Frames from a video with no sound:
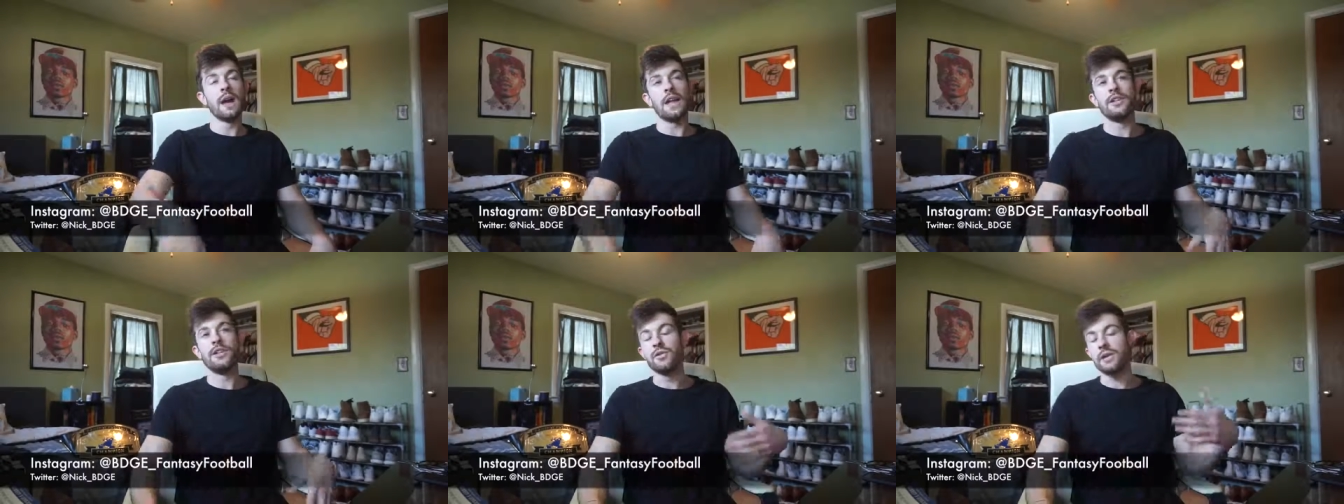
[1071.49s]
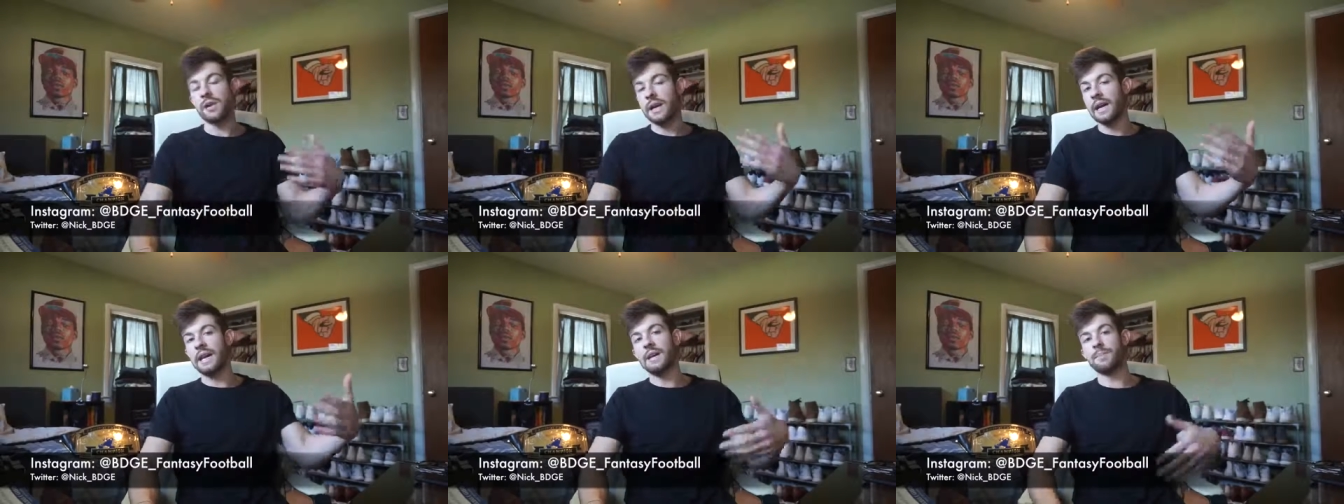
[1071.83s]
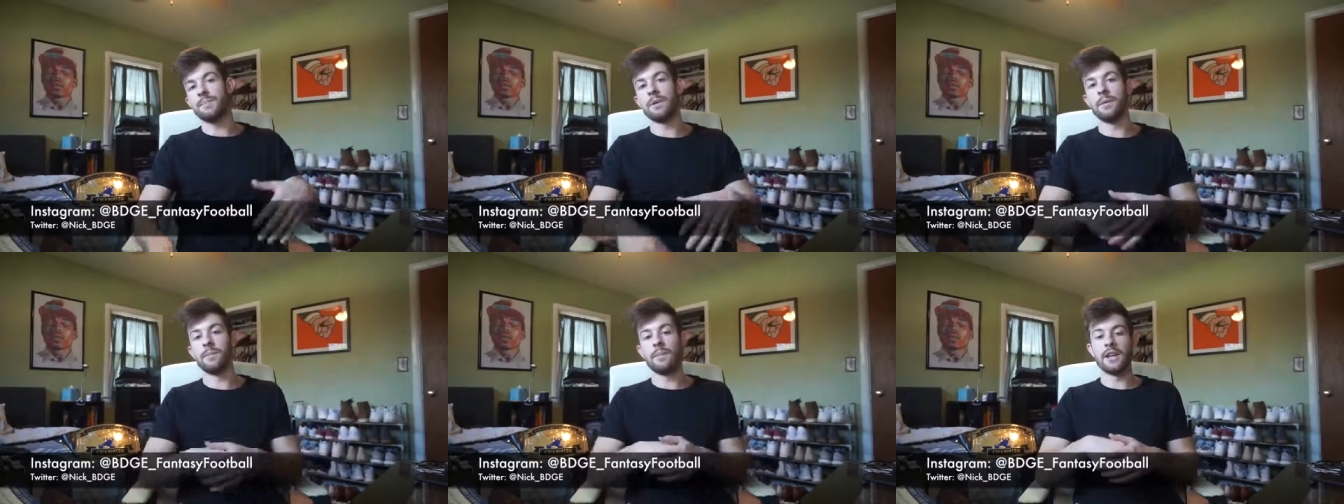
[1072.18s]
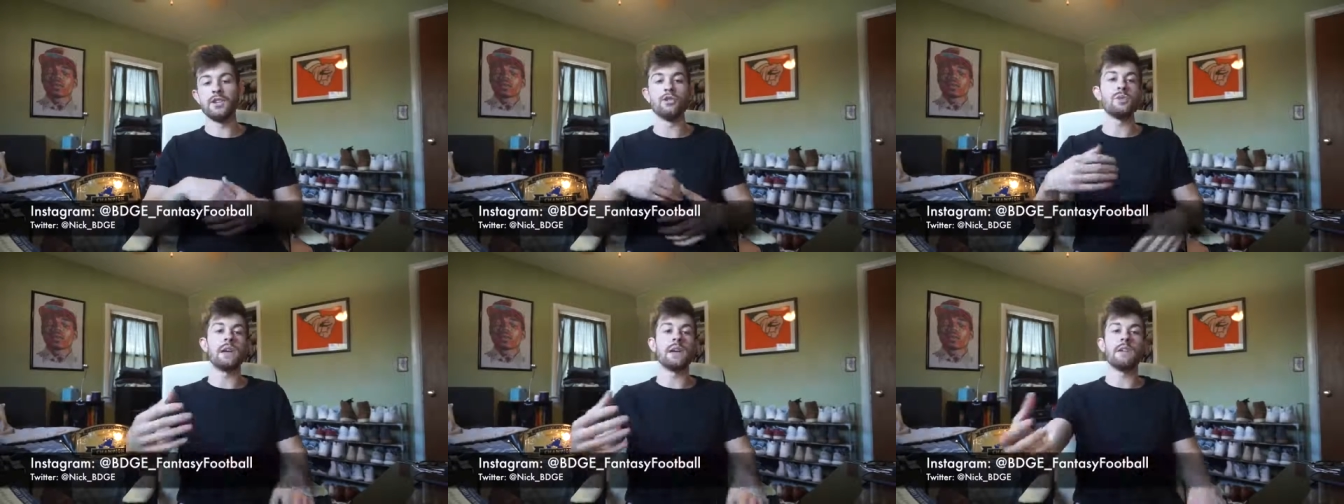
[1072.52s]
and you can keep him,
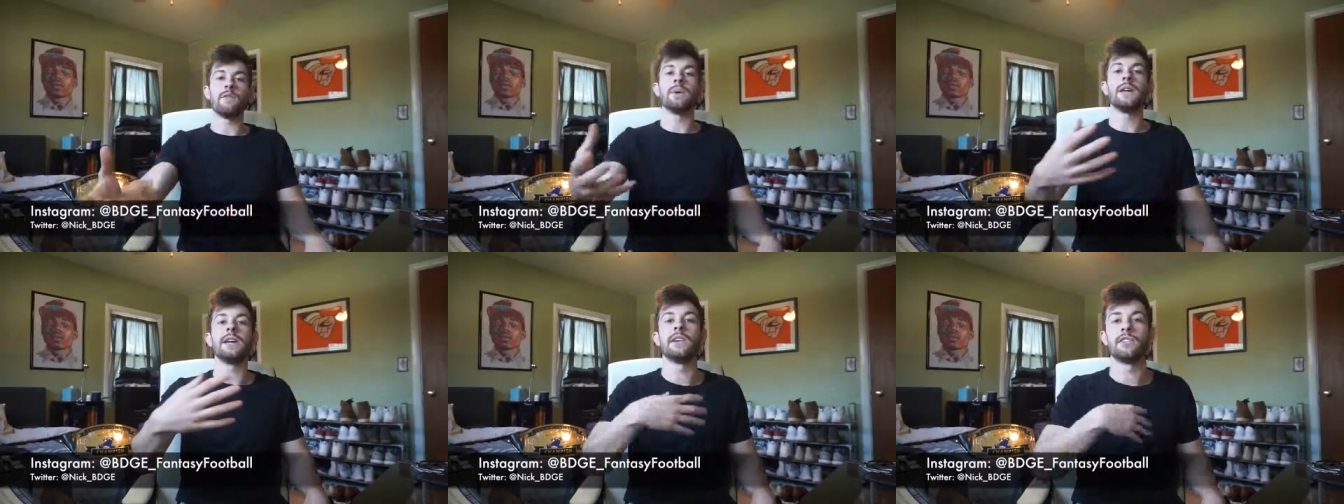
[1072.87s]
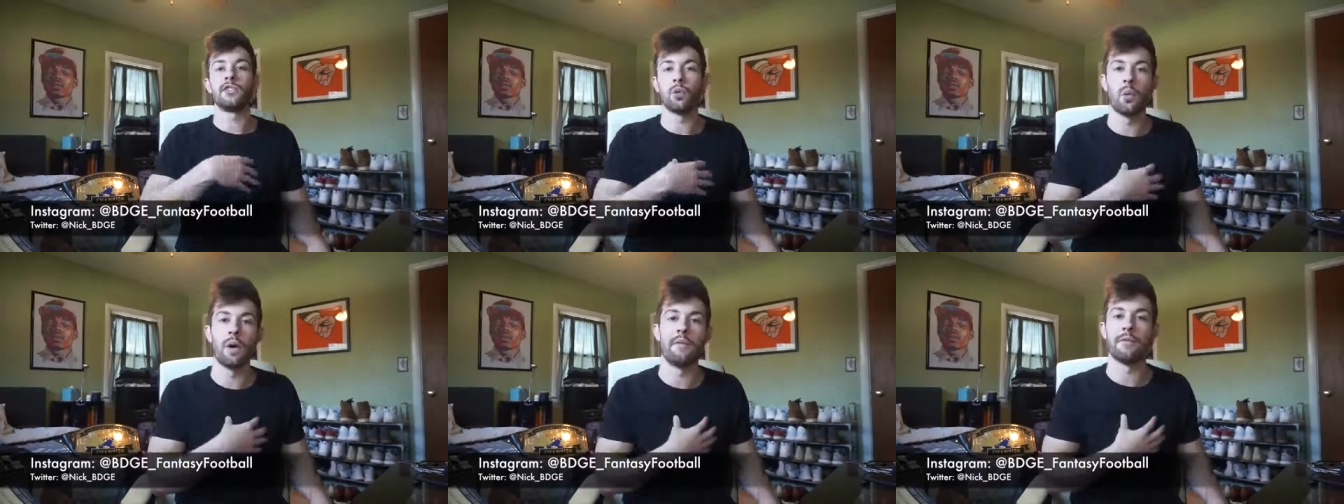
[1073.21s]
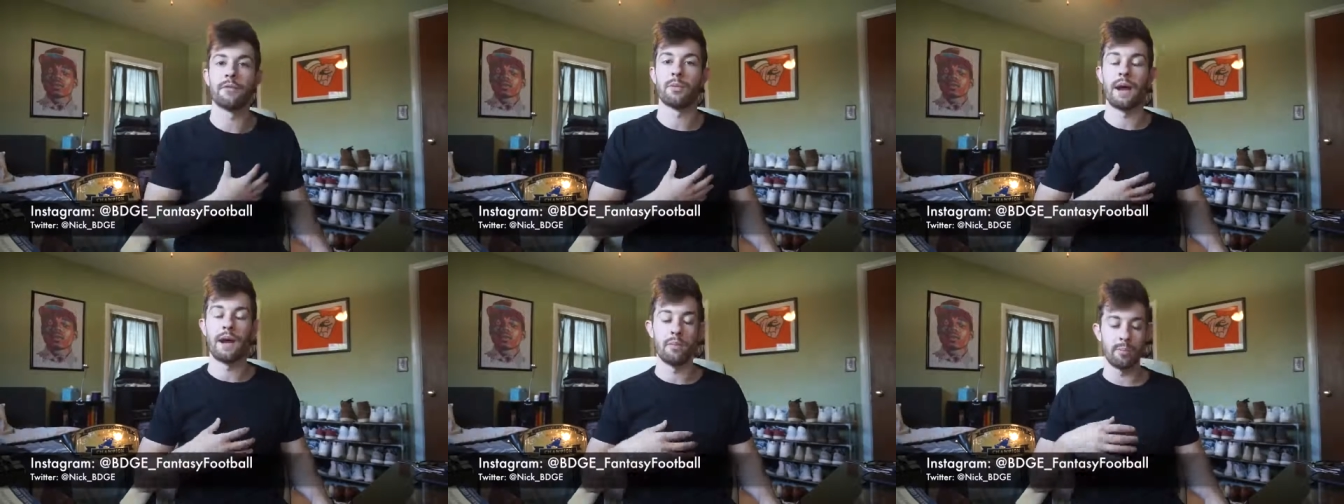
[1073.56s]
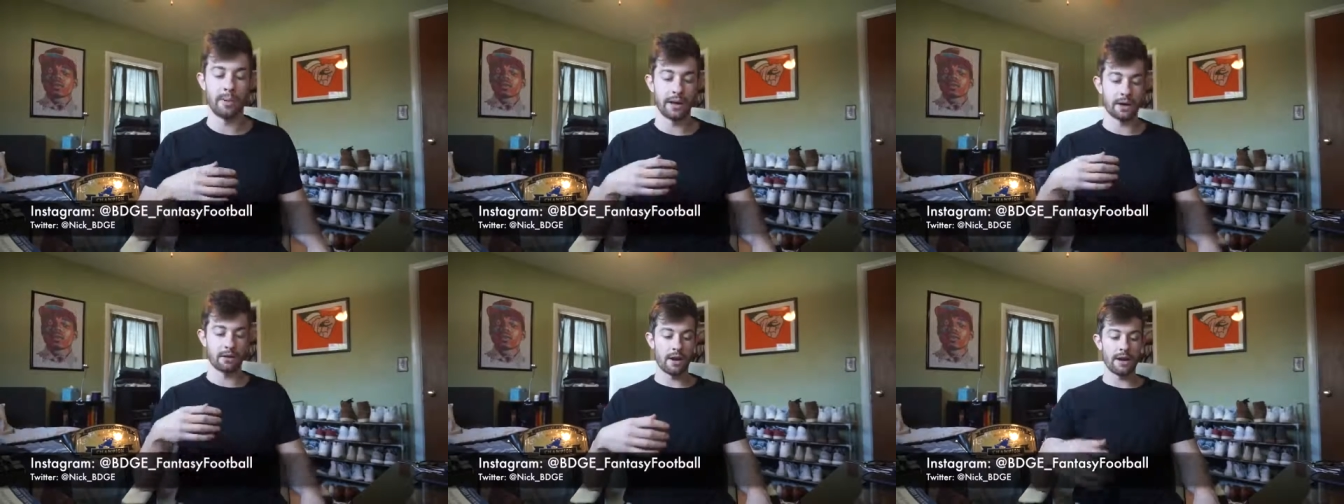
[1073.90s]
and you give me your 12th round
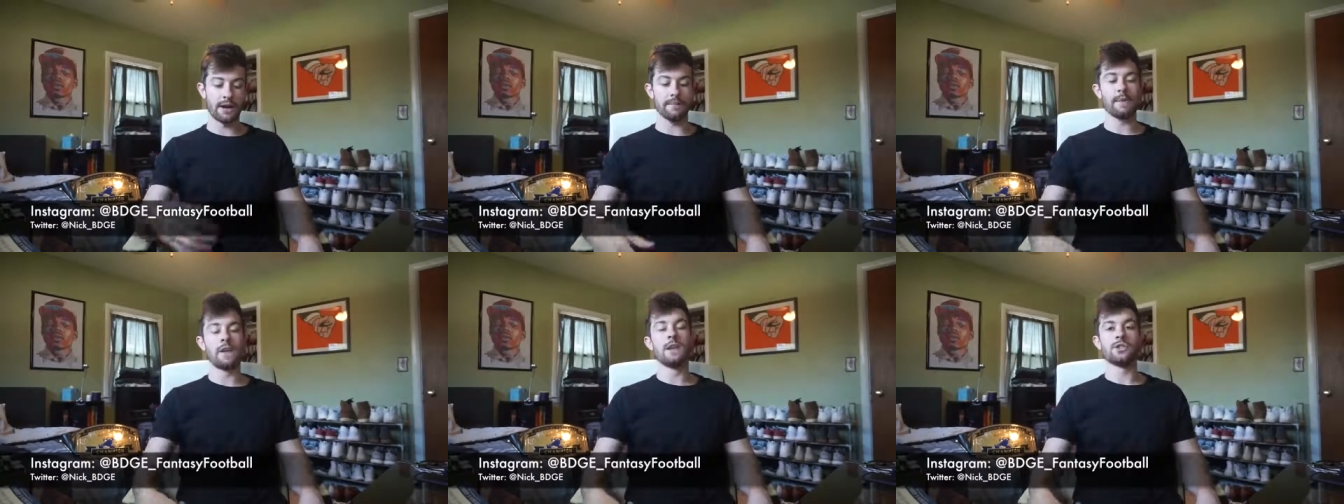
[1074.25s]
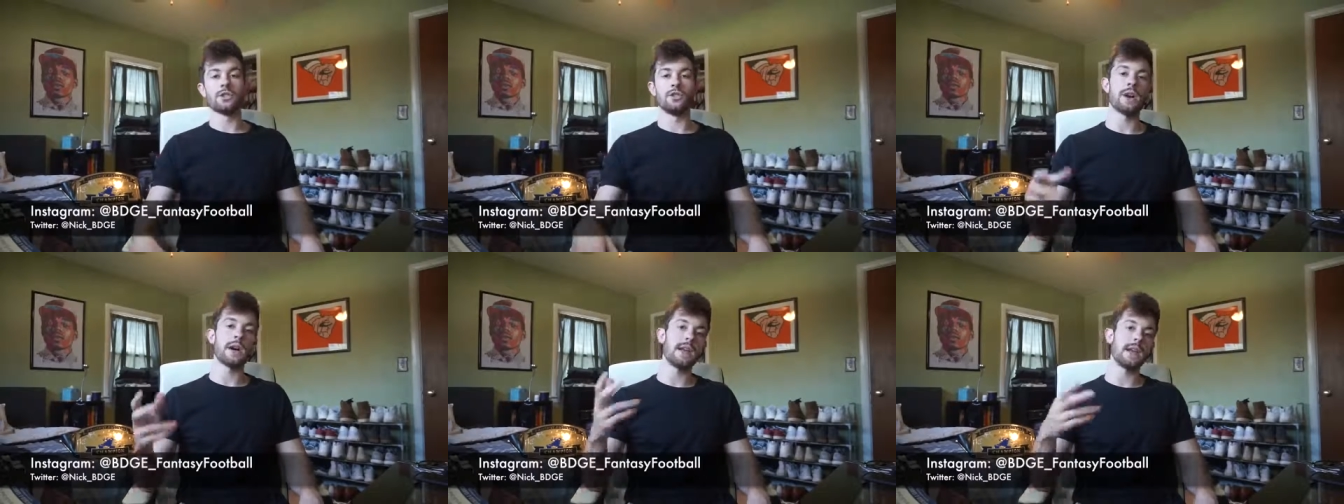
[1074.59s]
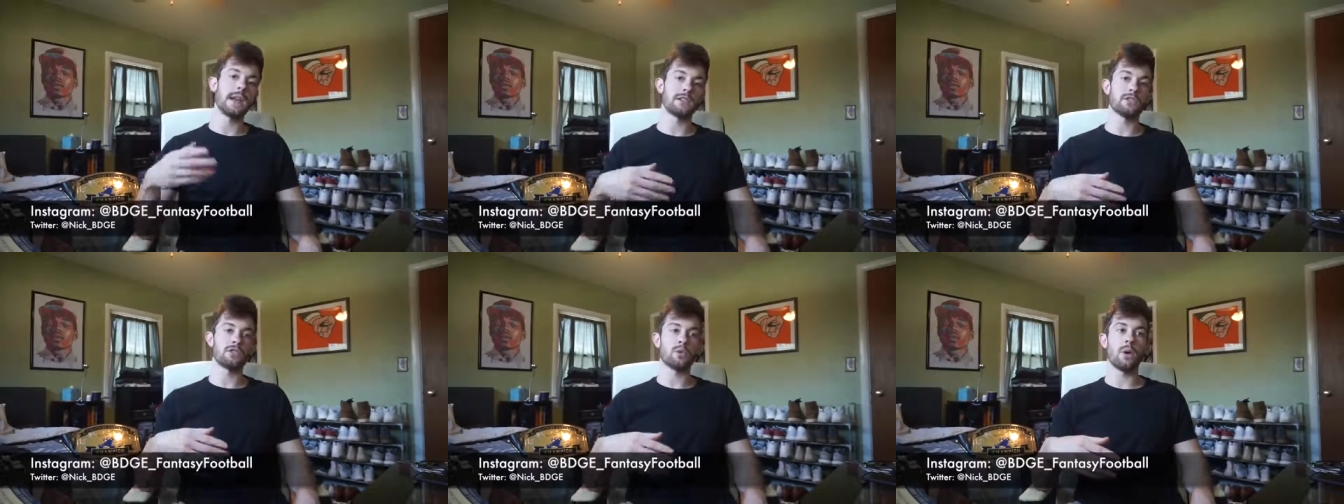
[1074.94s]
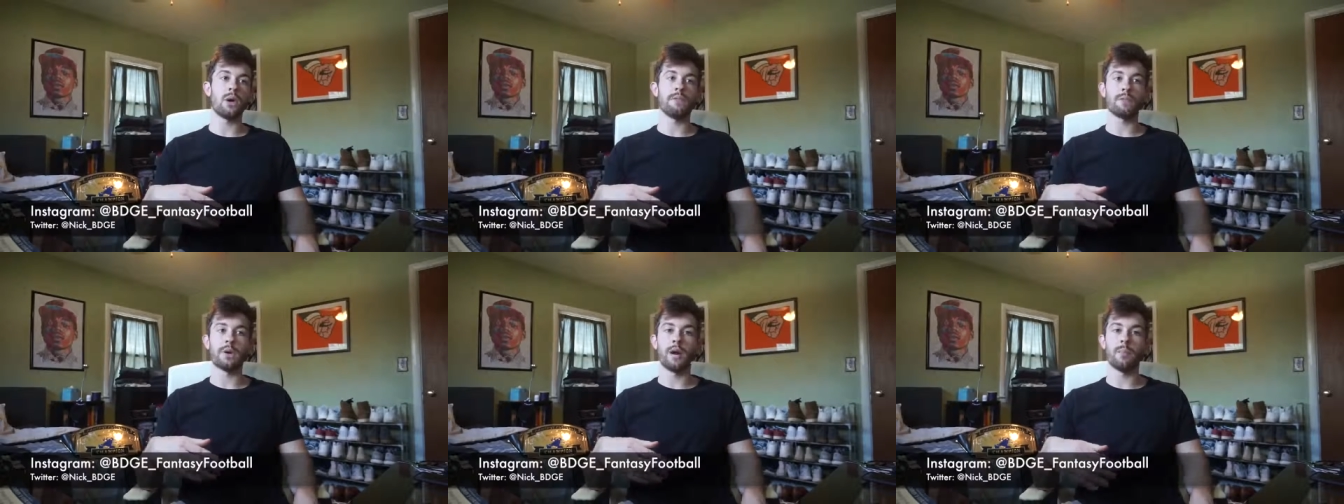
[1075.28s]
pick, right? So you got an extra
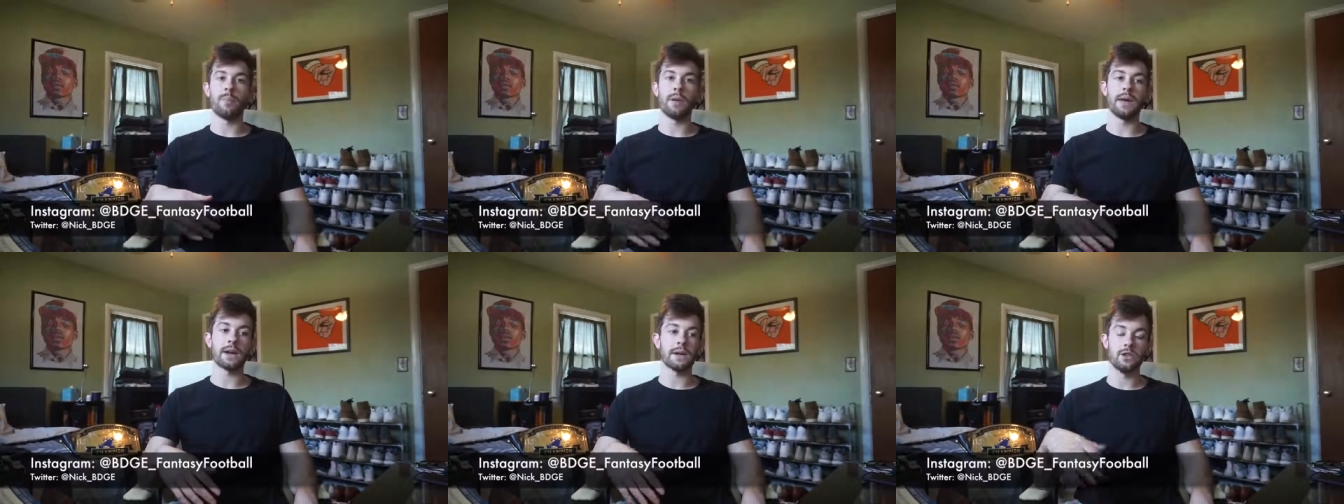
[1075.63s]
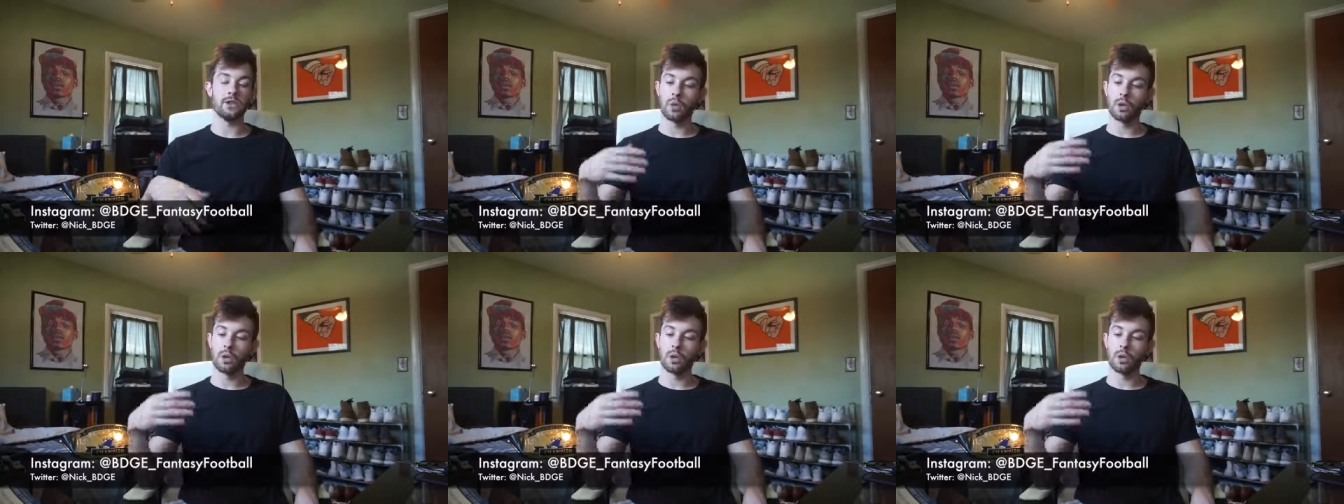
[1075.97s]
12th round pick.